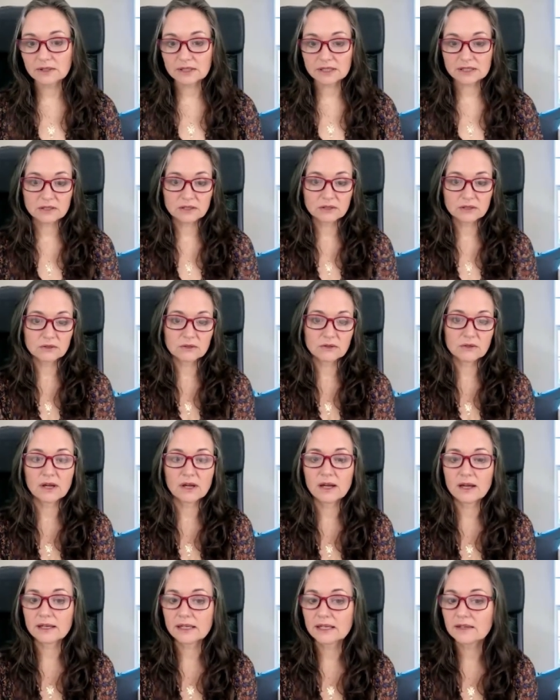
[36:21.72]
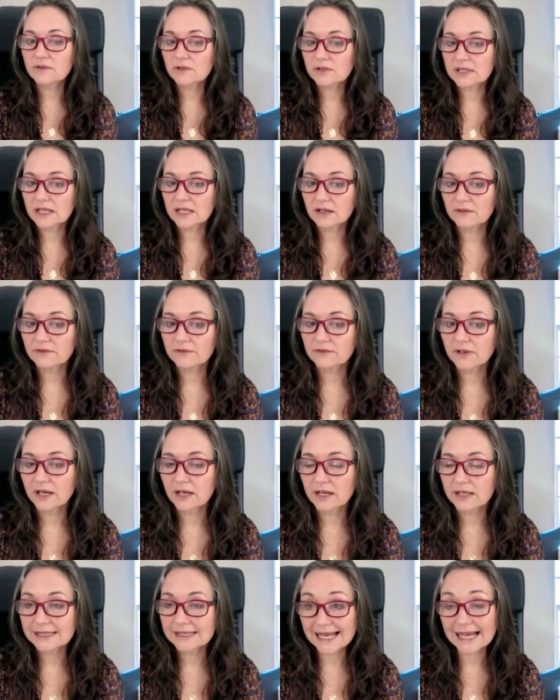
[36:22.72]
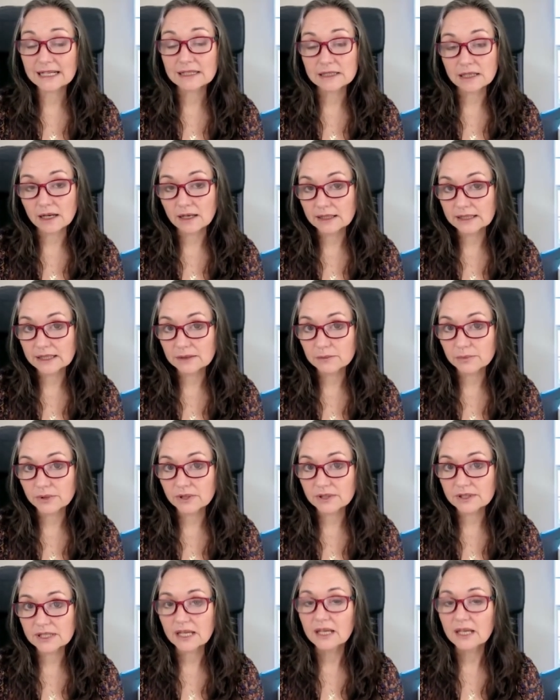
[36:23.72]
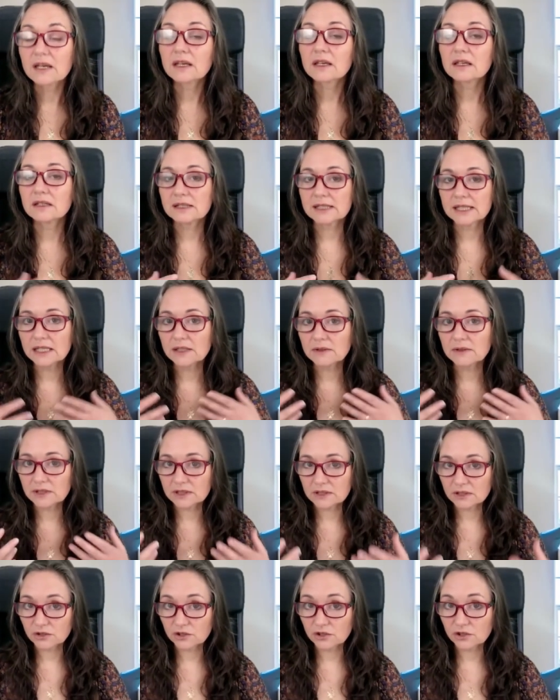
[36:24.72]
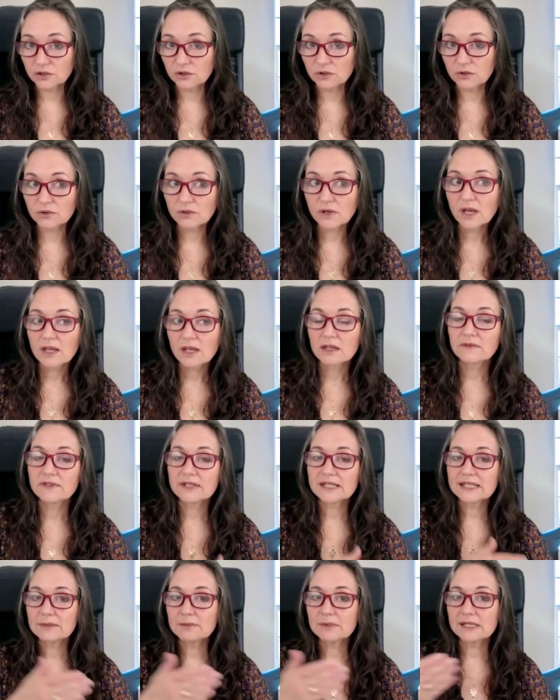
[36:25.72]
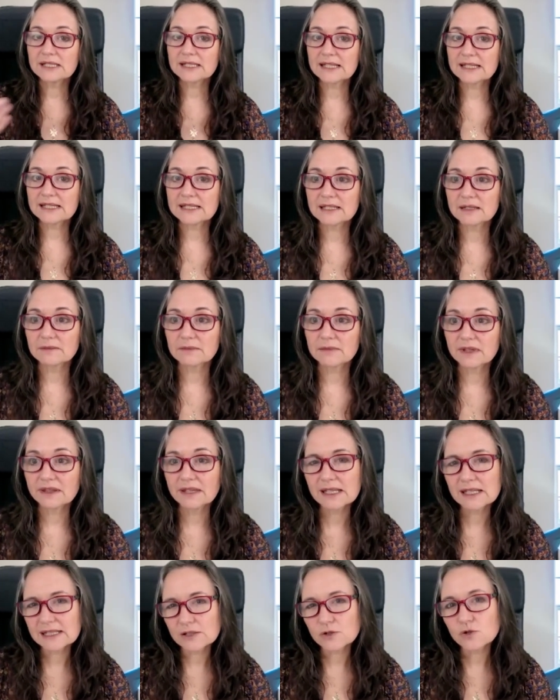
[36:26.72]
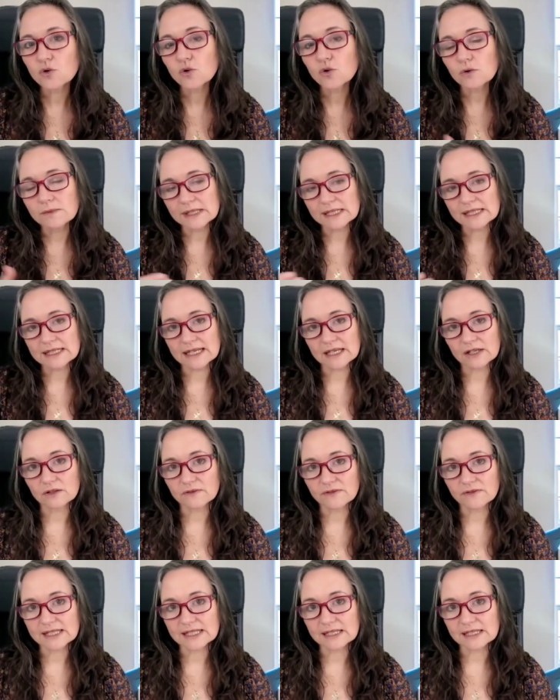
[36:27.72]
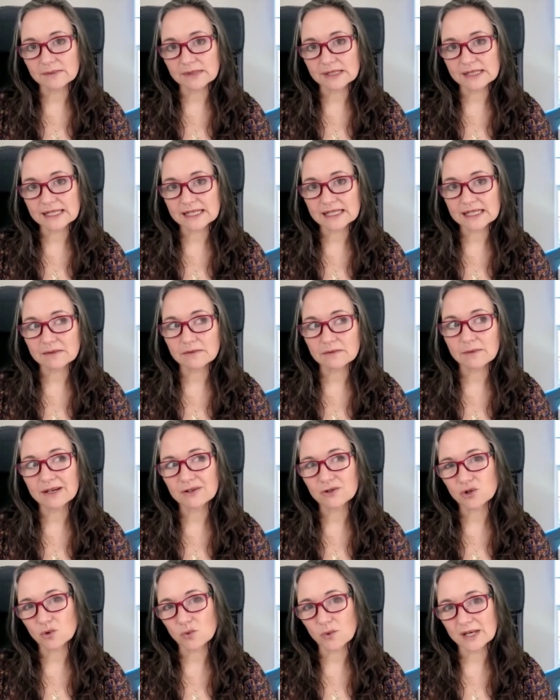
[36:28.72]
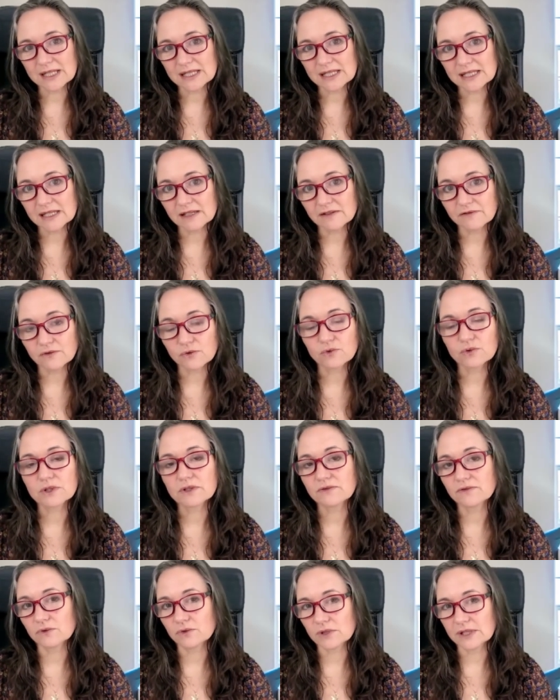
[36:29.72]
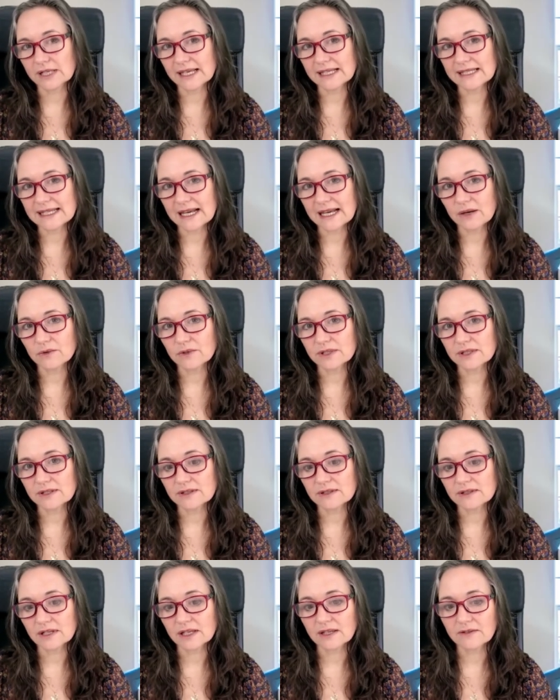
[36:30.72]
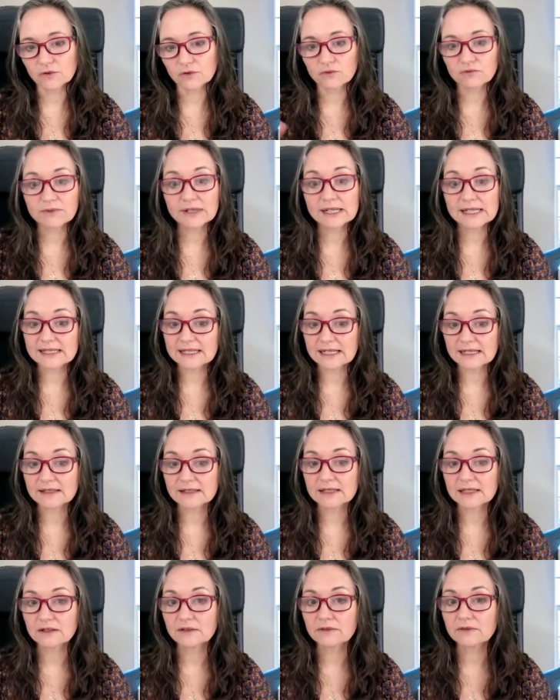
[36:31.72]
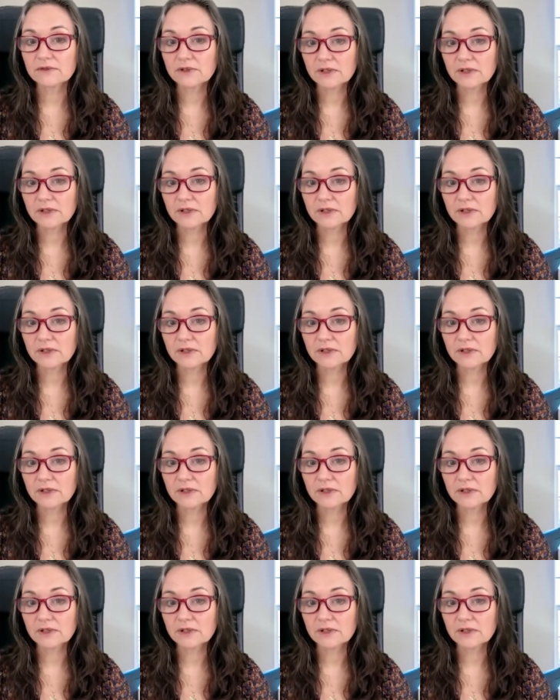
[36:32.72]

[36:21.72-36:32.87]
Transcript: to give yourself tactile input, continuing to chew. The vestibular system, things normally stay in your vestibular system about 24 to 48 hours if you're really sensitive.